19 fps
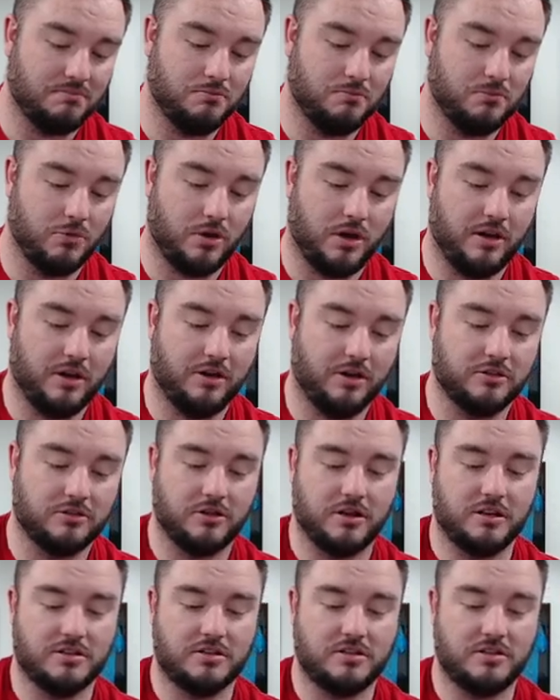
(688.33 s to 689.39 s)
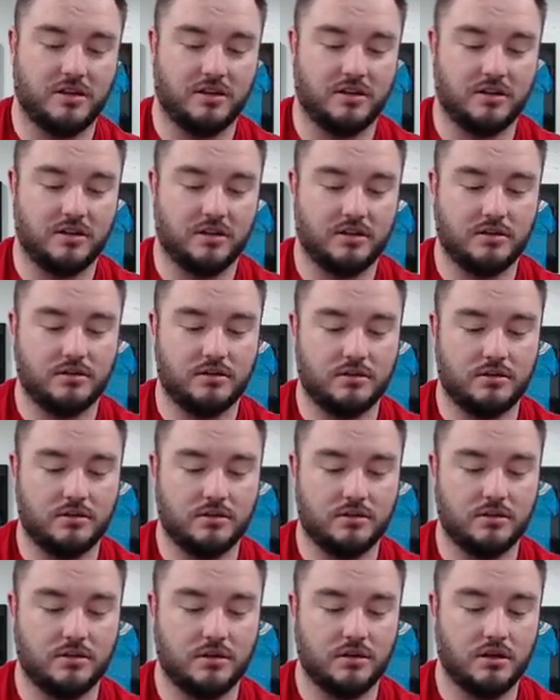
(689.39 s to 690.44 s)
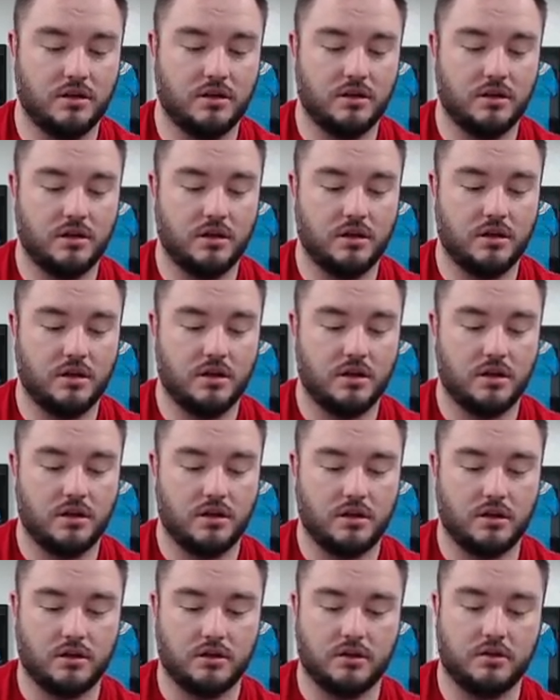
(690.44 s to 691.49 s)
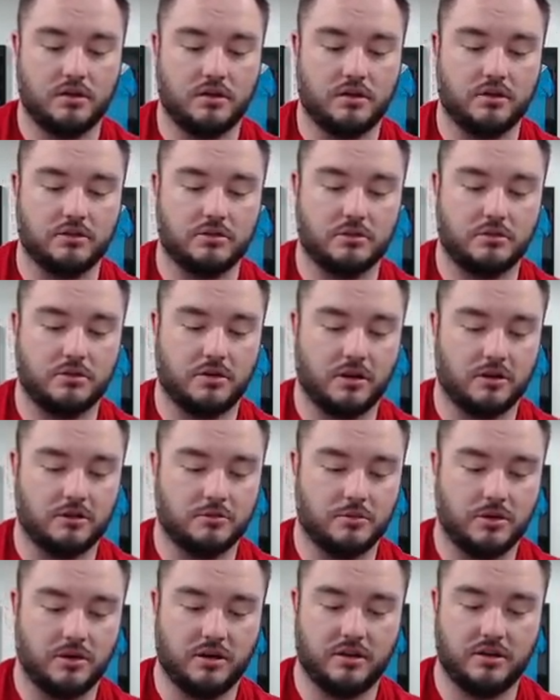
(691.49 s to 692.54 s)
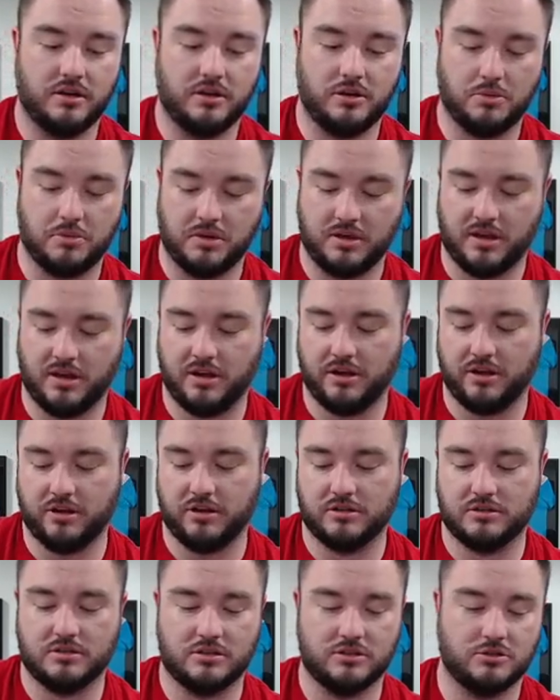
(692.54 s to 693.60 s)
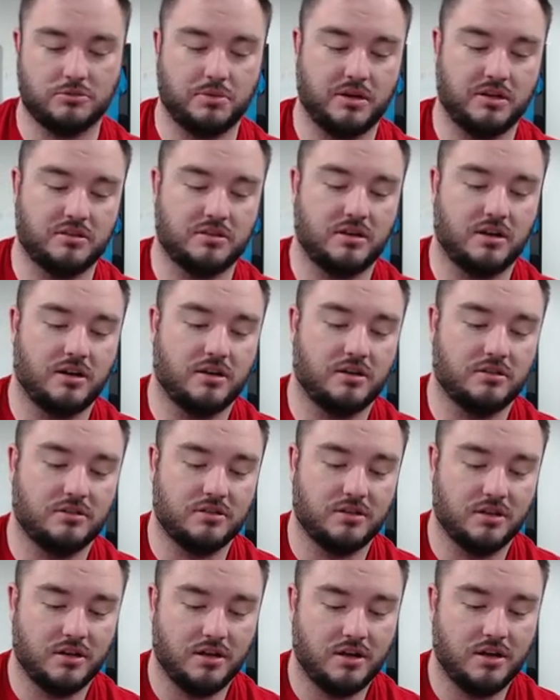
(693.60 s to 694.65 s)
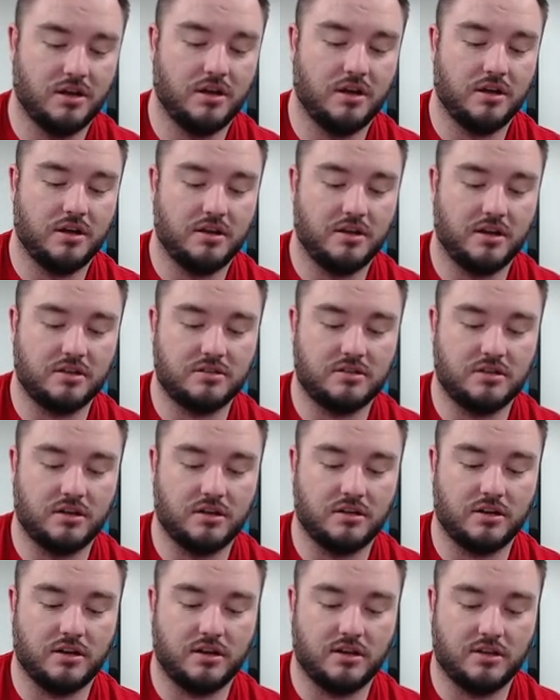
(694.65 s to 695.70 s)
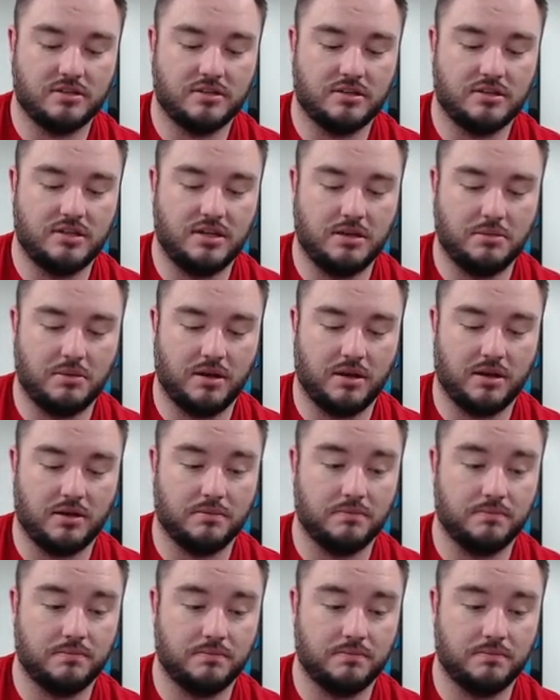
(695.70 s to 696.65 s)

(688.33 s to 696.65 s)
Okay, here's our next Young Gun. Young Gun, here's the cards behind it. Nobody cares because they're base cards. Next Young Gun is a D-Man